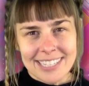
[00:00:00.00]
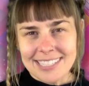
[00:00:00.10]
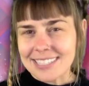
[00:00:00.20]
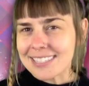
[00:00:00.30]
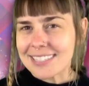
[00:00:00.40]

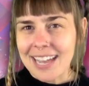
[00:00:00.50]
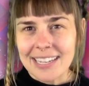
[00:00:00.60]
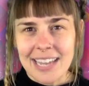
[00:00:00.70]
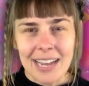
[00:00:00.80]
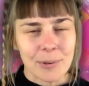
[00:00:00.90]

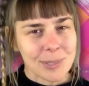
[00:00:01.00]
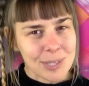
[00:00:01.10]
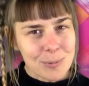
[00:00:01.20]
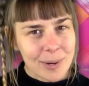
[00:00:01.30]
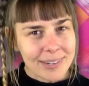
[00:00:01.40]
decide how
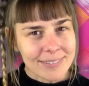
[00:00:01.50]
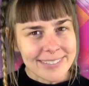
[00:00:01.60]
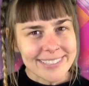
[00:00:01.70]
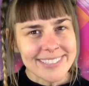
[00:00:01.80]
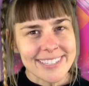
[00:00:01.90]
you want to
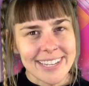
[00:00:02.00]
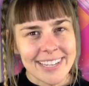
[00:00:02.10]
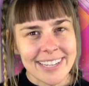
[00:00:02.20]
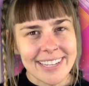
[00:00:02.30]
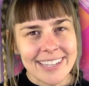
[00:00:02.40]
feel
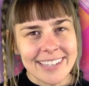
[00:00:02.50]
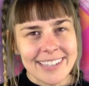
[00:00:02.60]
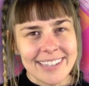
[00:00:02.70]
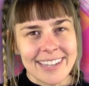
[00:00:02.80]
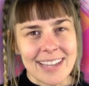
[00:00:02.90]
today,
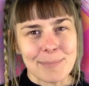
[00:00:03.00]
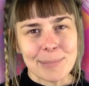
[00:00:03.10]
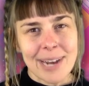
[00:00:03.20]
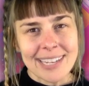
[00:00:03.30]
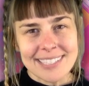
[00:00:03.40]
and
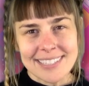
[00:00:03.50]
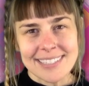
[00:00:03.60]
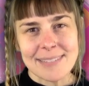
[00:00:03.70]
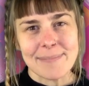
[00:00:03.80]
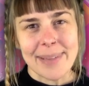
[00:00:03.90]
practice
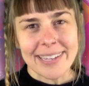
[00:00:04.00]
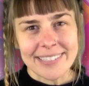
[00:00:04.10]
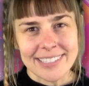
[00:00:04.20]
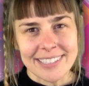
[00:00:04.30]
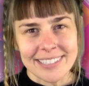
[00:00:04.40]
the
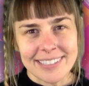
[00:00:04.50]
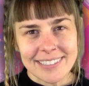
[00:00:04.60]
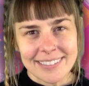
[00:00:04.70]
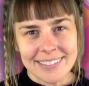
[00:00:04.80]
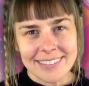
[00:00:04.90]
magic
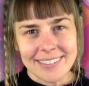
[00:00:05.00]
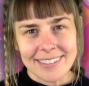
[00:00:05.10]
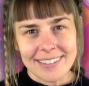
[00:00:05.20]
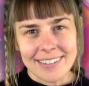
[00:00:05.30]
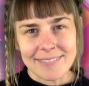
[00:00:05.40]

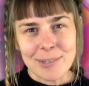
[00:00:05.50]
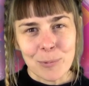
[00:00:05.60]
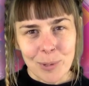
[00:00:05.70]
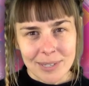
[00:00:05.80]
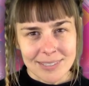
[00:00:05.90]
of your
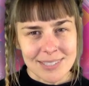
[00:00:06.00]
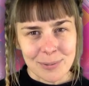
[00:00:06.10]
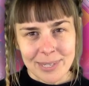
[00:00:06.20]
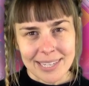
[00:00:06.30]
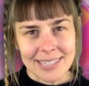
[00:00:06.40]
work
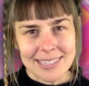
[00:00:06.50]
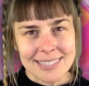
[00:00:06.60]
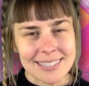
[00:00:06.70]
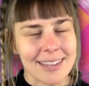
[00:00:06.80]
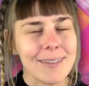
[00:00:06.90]
doing
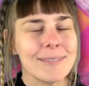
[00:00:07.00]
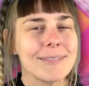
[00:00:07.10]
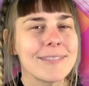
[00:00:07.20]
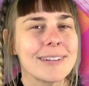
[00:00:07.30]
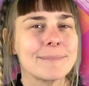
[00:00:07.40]
itself.
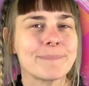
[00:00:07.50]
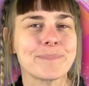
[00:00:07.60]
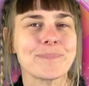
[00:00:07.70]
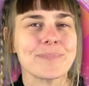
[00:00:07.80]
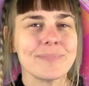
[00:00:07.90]

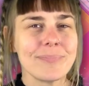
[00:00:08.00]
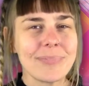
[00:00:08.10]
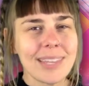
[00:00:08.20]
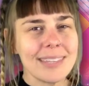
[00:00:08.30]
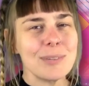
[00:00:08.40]

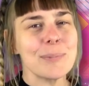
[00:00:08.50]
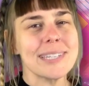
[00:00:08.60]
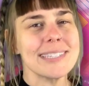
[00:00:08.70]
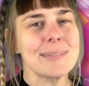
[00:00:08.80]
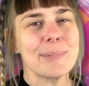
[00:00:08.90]
You
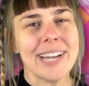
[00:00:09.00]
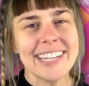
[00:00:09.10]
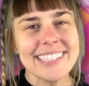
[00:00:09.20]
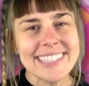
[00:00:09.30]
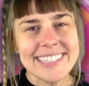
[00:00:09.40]
must
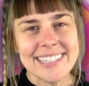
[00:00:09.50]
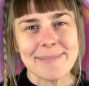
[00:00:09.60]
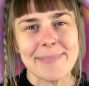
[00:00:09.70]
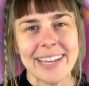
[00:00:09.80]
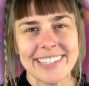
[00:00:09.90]
practice the
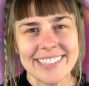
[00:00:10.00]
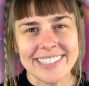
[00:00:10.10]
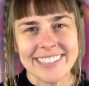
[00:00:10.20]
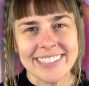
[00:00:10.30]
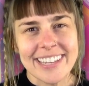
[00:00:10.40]

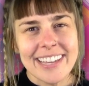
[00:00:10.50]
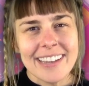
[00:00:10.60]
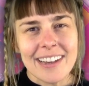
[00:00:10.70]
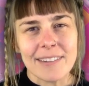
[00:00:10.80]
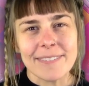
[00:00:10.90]
magic
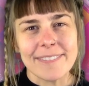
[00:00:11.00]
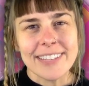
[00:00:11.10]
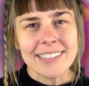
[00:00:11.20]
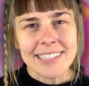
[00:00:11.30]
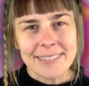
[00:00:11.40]
of
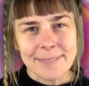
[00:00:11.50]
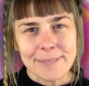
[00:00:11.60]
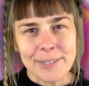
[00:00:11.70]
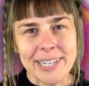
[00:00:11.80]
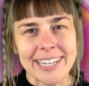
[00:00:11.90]
feeling
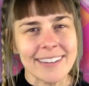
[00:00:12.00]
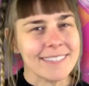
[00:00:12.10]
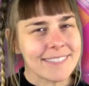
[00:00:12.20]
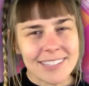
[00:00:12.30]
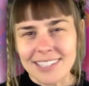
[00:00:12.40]
free,
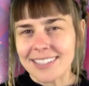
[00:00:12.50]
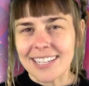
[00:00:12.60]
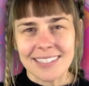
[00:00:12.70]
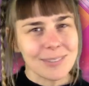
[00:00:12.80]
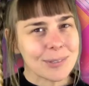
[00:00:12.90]
of feeling
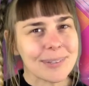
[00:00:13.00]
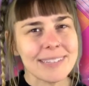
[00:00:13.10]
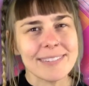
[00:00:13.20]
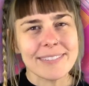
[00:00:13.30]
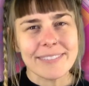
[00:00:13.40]
like you don't
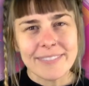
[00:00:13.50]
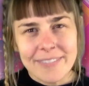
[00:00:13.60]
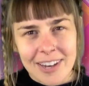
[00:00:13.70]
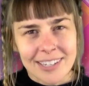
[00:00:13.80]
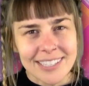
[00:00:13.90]
give a
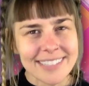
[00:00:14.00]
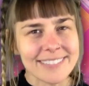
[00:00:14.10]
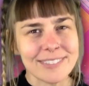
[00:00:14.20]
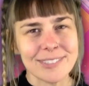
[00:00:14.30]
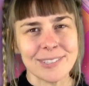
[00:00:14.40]
fuck if
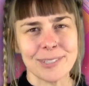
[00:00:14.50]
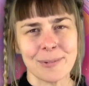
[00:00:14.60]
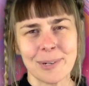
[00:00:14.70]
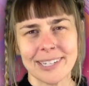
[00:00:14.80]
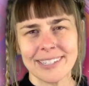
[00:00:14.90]
you do your
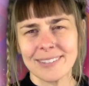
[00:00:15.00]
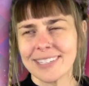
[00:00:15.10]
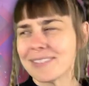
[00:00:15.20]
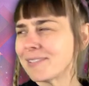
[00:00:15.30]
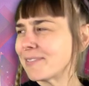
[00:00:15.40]
work. You don't
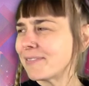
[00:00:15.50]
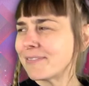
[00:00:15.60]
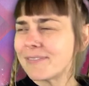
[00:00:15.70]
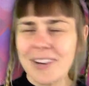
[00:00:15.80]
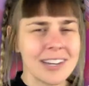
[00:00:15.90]
give a
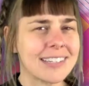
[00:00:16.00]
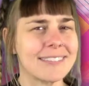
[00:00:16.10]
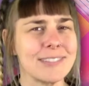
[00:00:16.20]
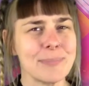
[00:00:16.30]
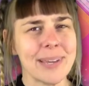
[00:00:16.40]
fuck
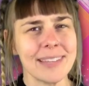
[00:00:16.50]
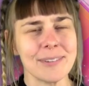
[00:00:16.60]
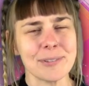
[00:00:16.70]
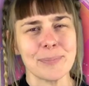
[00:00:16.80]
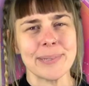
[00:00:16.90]
if you pay
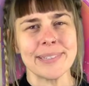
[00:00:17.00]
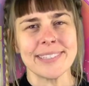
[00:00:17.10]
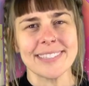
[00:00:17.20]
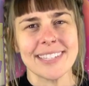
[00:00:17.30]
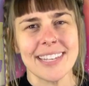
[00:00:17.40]
those
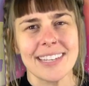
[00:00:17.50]
bills?